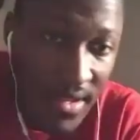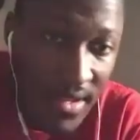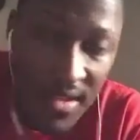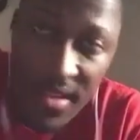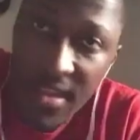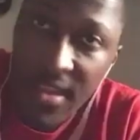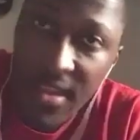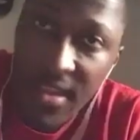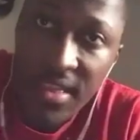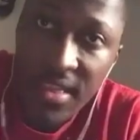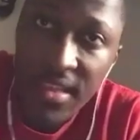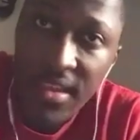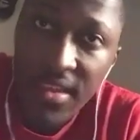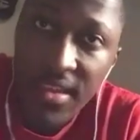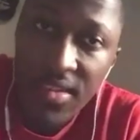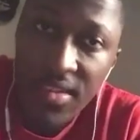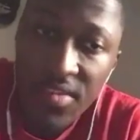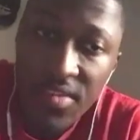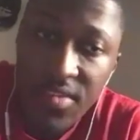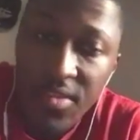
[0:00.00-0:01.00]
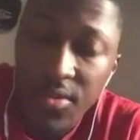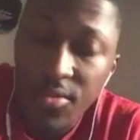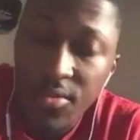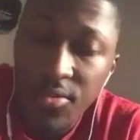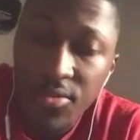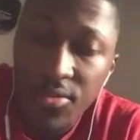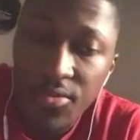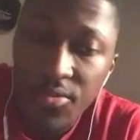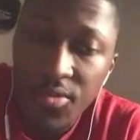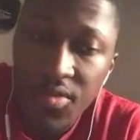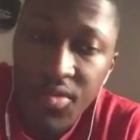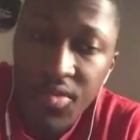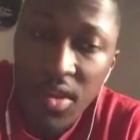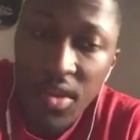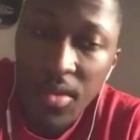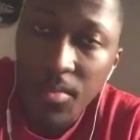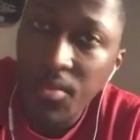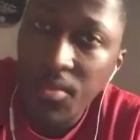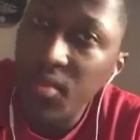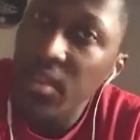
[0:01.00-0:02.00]
at least do
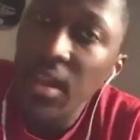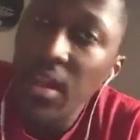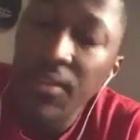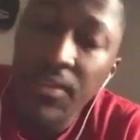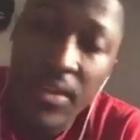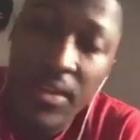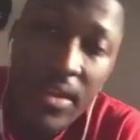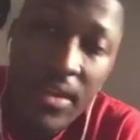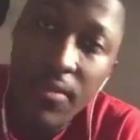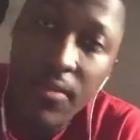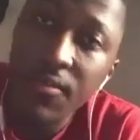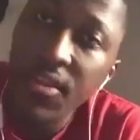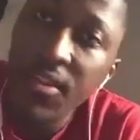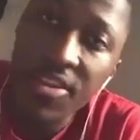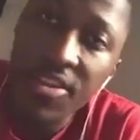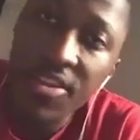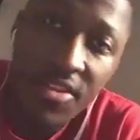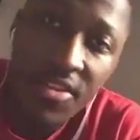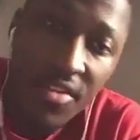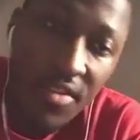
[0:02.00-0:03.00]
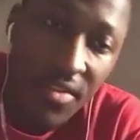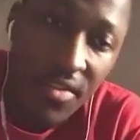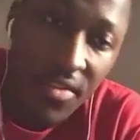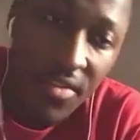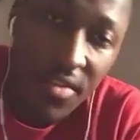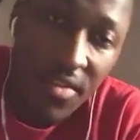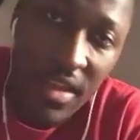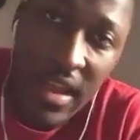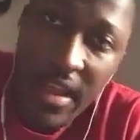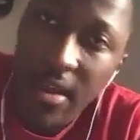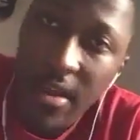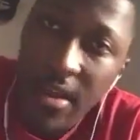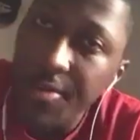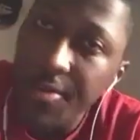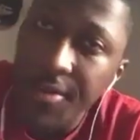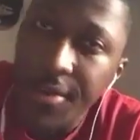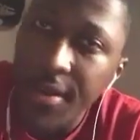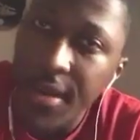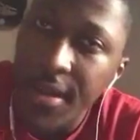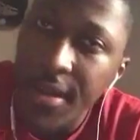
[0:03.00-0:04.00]
some stuff at conventions like
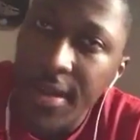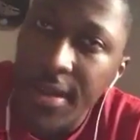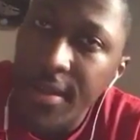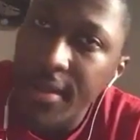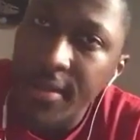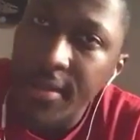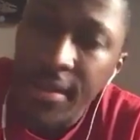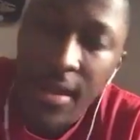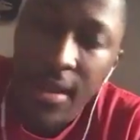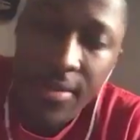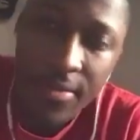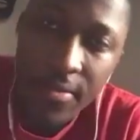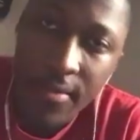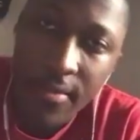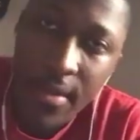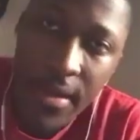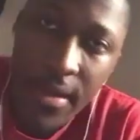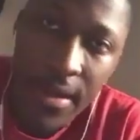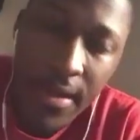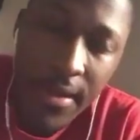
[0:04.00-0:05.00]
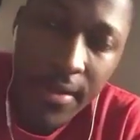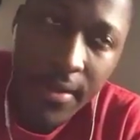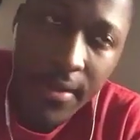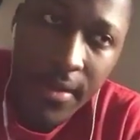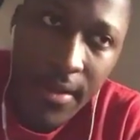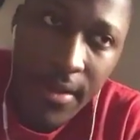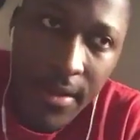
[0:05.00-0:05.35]
Otakon, Colossal Con,